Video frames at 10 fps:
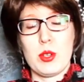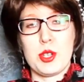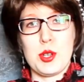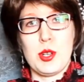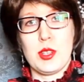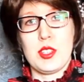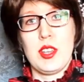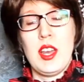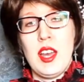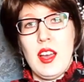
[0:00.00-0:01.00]
shirt
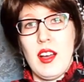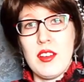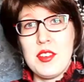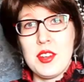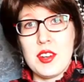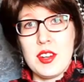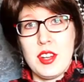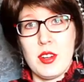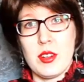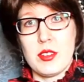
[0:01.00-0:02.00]
under
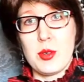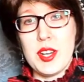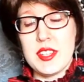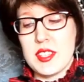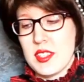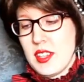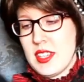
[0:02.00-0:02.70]
your dress.